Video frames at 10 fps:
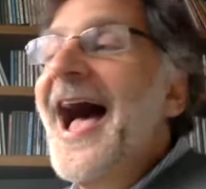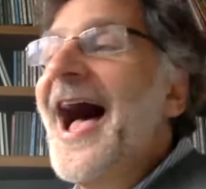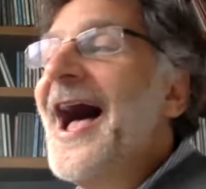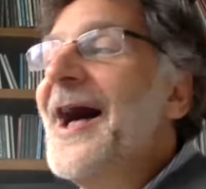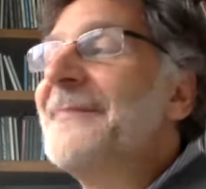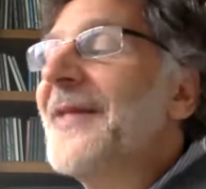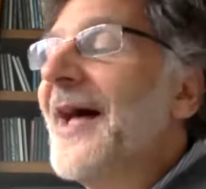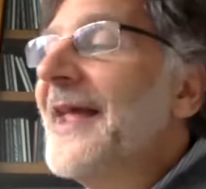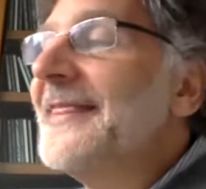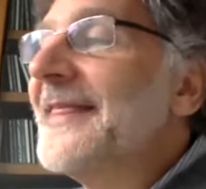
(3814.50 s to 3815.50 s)
um,
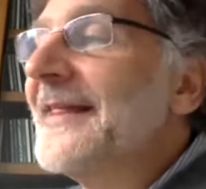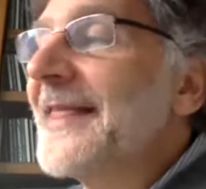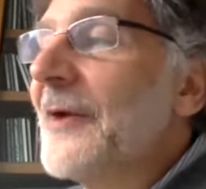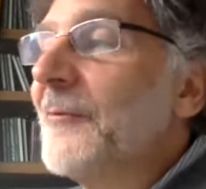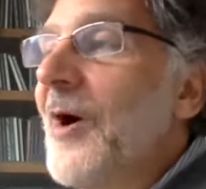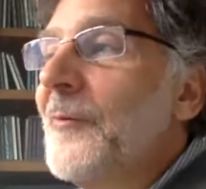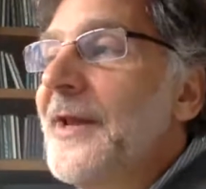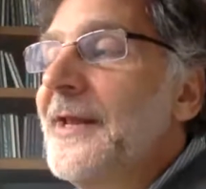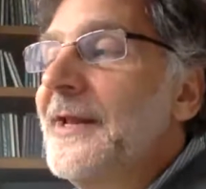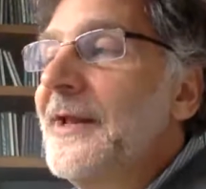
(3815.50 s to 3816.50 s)
I think that what
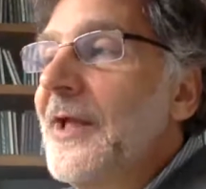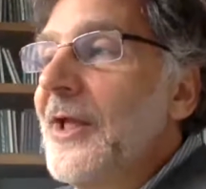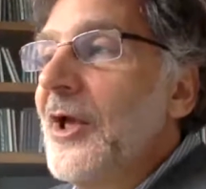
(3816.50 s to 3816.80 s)
we